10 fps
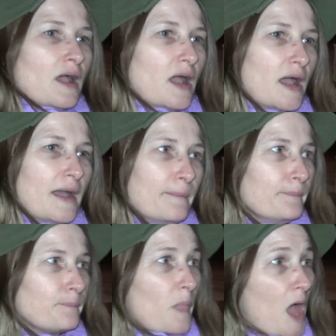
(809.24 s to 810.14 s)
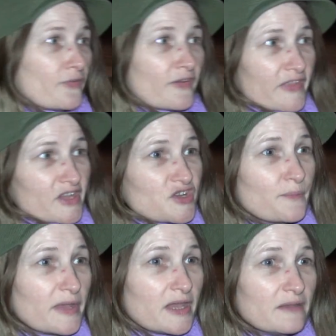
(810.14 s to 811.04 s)
I think this
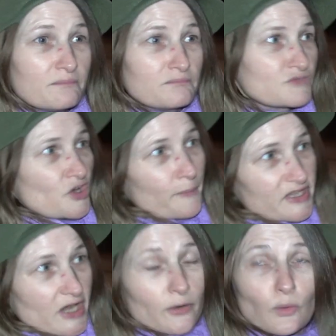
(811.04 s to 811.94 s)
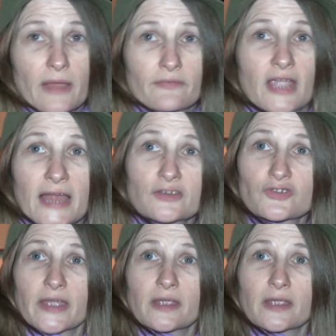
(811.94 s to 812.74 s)
should be done all over the country.